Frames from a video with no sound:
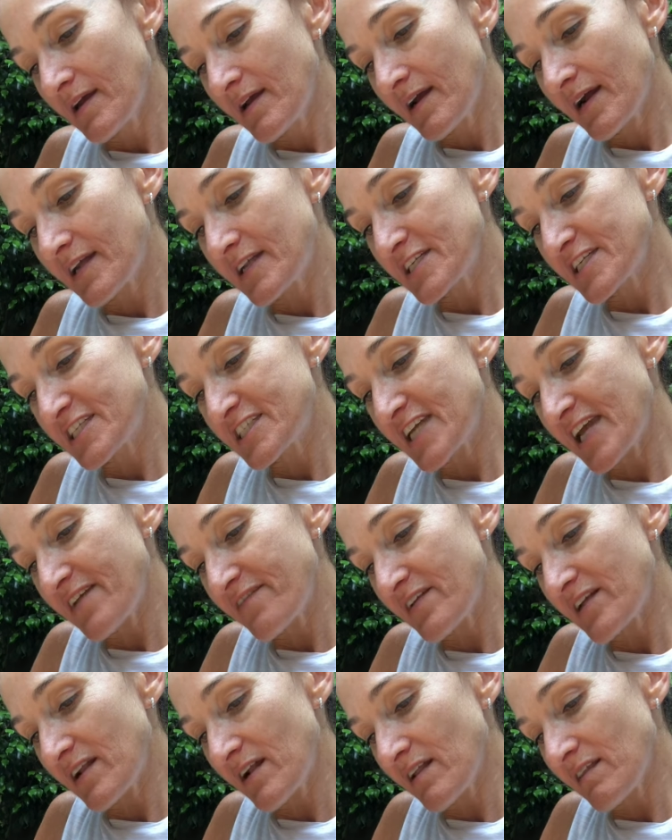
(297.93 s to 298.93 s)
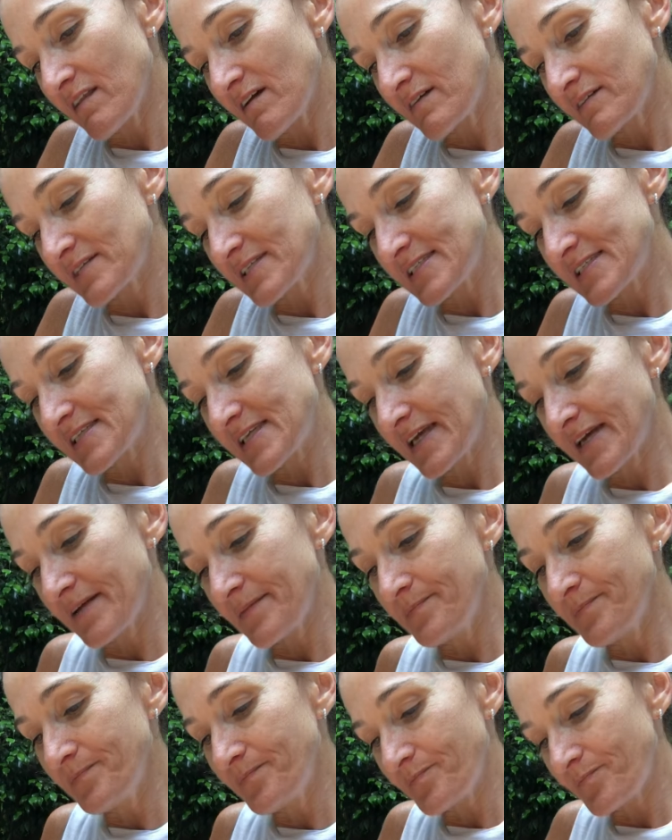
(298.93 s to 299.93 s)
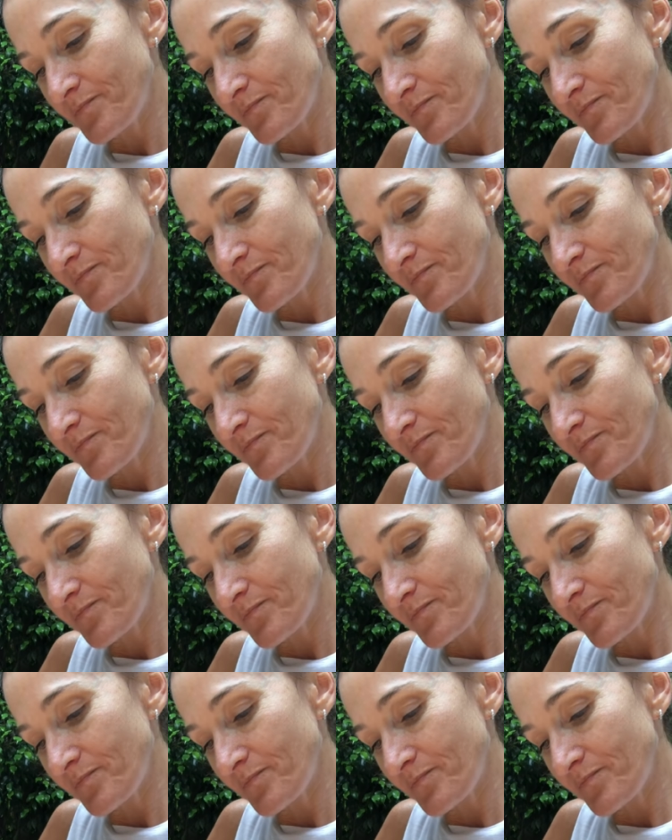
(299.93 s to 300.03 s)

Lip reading: kind of shave it along the skin